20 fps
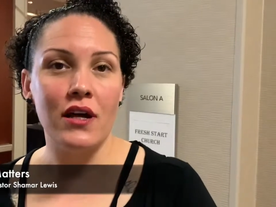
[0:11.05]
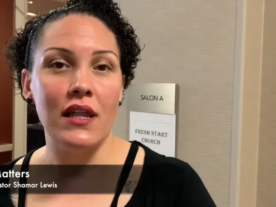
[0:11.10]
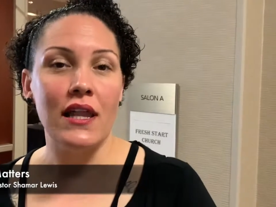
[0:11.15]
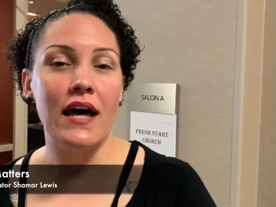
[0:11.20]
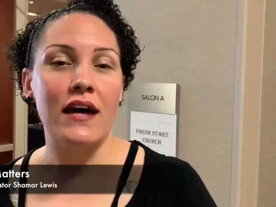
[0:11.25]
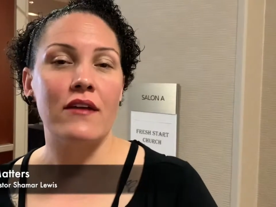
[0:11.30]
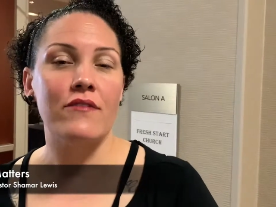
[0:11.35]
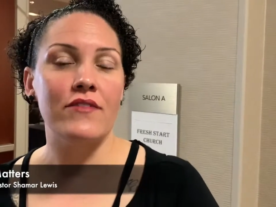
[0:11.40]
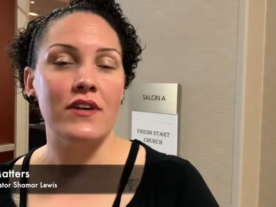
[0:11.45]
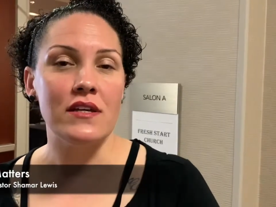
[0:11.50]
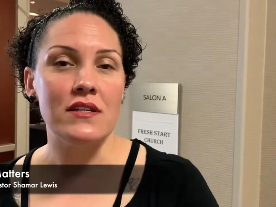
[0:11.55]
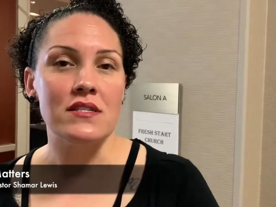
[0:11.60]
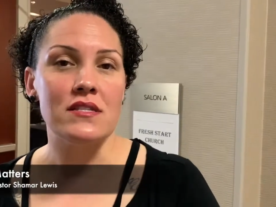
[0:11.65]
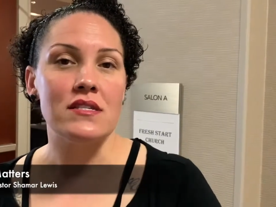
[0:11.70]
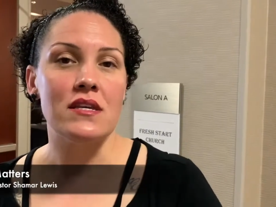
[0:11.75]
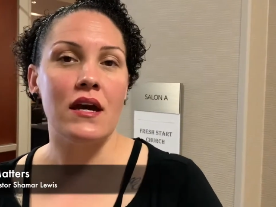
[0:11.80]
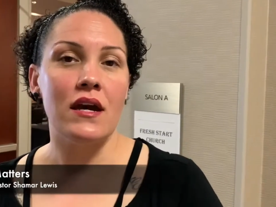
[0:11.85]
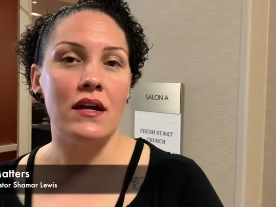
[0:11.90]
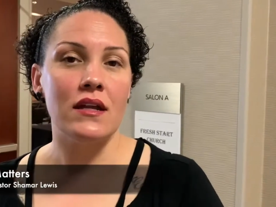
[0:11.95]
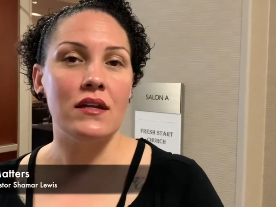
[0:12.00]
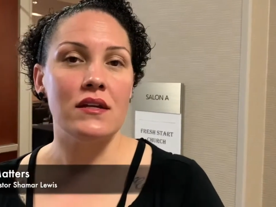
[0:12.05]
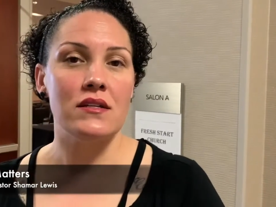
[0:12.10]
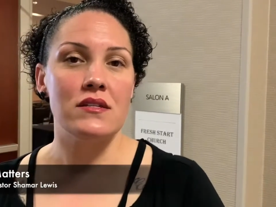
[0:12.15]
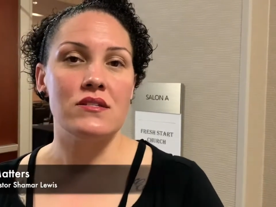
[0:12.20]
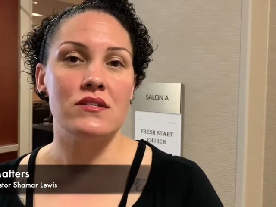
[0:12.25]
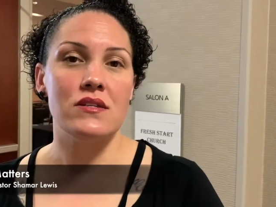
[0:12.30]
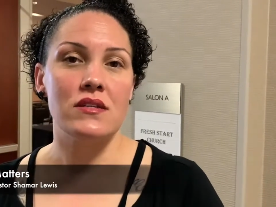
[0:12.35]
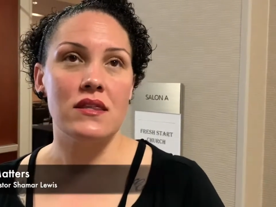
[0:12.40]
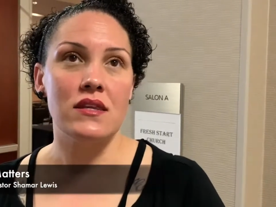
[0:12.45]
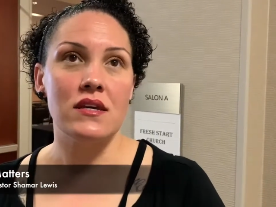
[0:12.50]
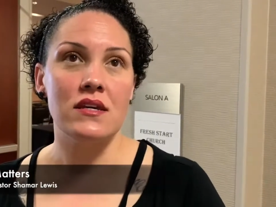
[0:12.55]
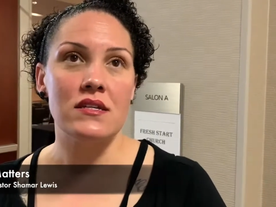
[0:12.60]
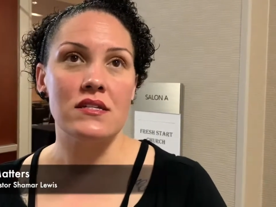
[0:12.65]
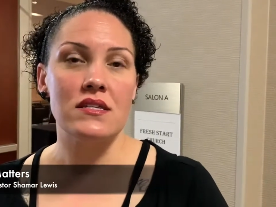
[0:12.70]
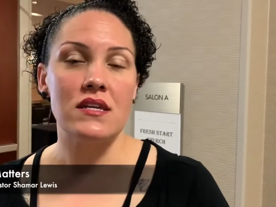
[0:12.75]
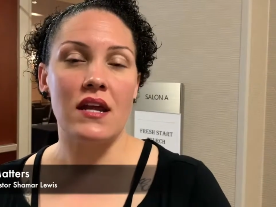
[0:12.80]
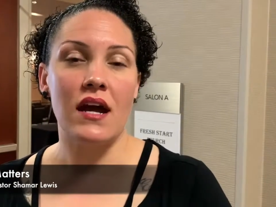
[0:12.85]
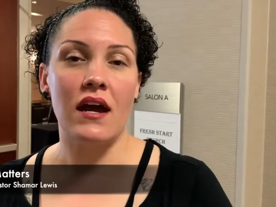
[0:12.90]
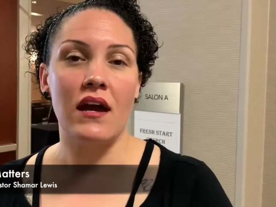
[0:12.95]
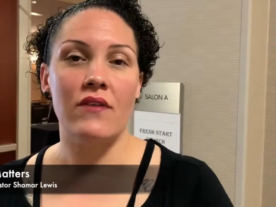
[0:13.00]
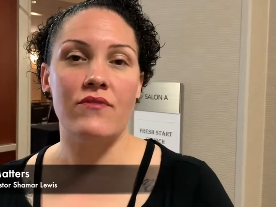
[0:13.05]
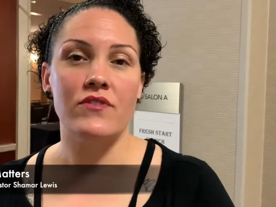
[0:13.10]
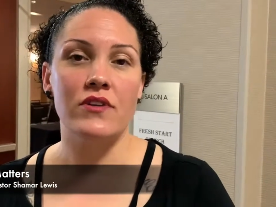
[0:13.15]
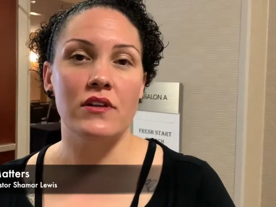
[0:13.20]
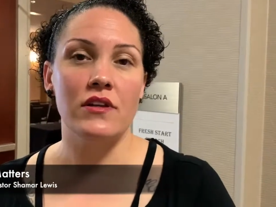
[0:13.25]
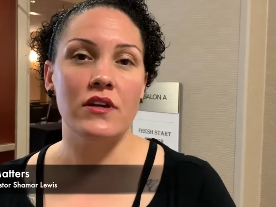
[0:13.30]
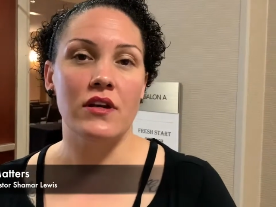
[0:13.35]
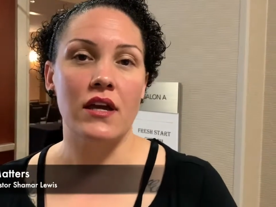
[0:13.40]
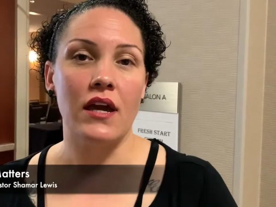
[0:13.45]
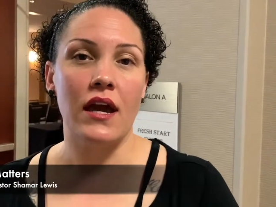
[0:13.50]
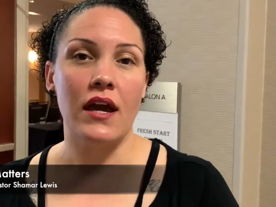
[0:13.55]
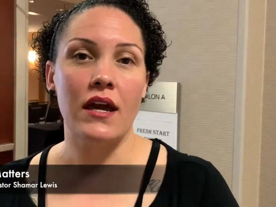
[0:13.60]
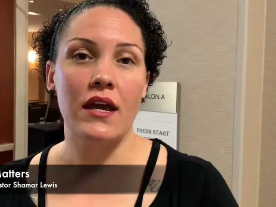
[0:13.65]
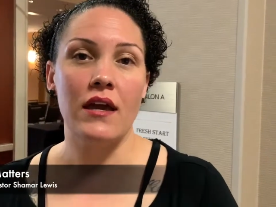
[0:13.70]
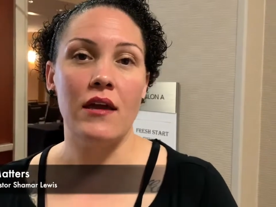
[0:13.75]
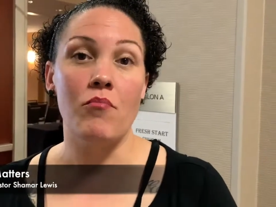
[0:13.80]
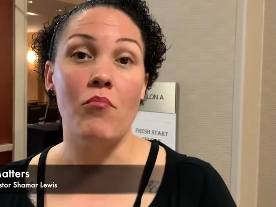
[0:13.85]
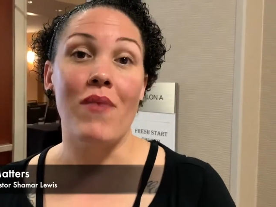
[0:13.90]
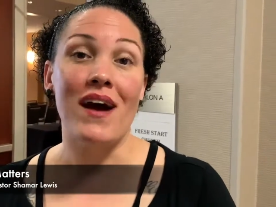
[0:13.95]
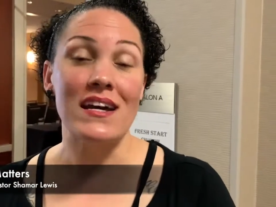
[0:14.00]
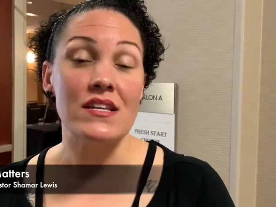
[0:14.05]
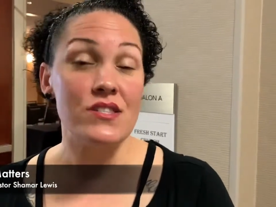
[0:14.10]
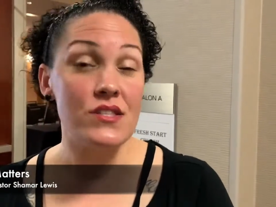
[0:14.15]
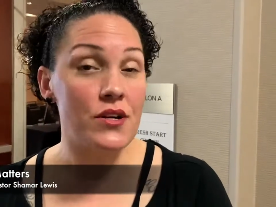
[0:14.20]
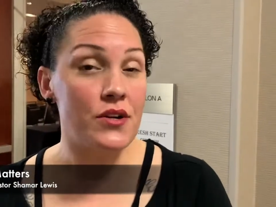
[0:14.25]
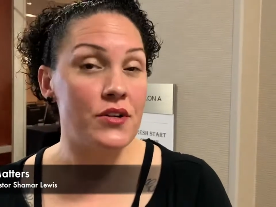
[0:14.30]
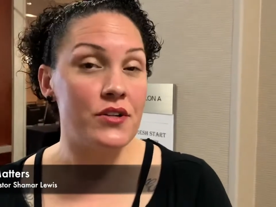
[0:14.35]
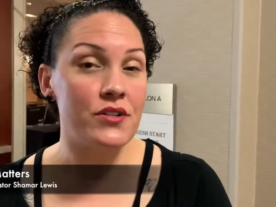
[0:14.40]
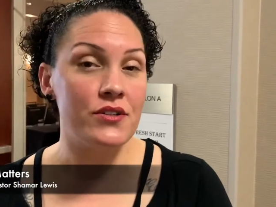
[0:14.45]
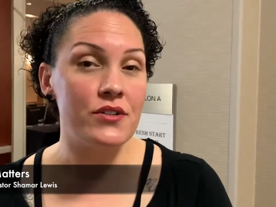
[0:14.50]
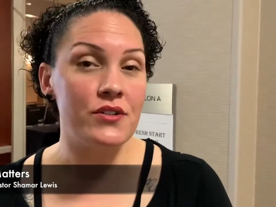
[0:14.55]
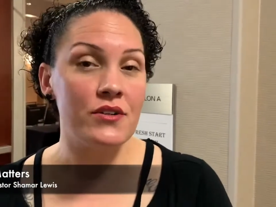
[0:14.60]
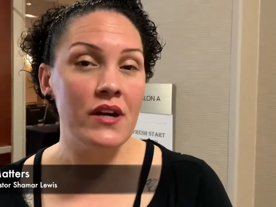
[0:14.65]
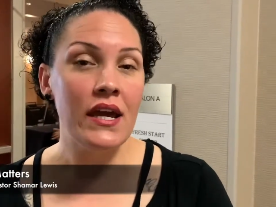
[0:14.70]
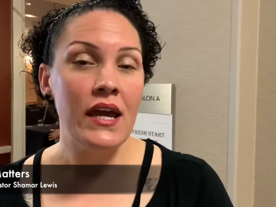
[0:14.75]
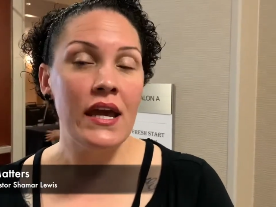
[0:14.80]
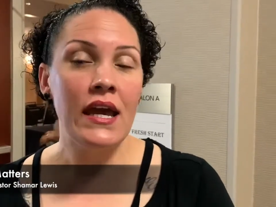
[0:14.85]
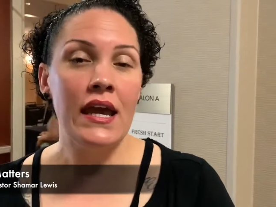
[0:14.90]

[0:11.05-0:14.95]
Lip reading: A lot of insight into things that I have to look at in my circle.